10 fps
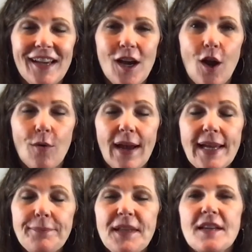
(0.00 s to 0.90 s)
All
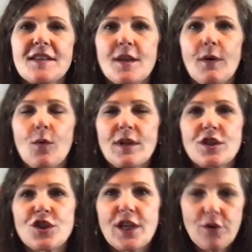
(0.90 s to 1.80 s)
right, so I want to
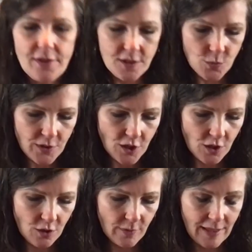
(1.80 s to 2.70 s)
share this with
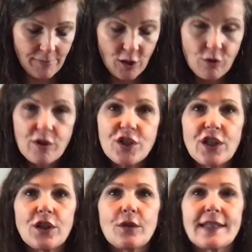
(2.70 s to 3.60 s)
you, and I'm encouraging
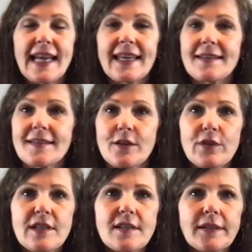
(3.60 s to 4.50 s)
you to take it
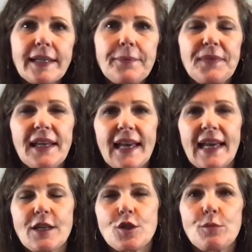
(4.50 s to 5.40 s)
seriously
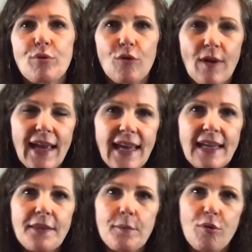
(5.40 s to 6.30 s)
and to
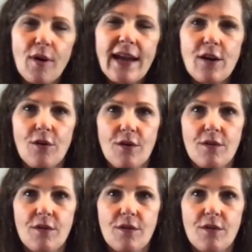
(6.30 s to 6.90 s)
pray the prayer.